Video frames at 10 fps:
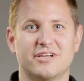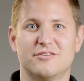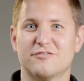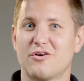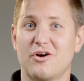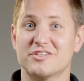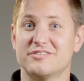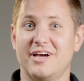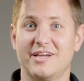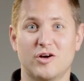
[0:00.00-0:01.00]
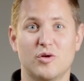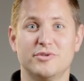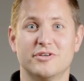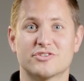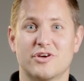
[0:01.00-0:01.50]
and of course I hope
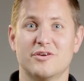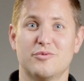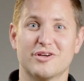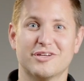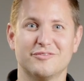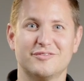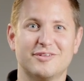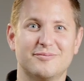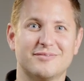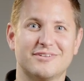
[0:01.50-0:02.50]
you enjoy working with them.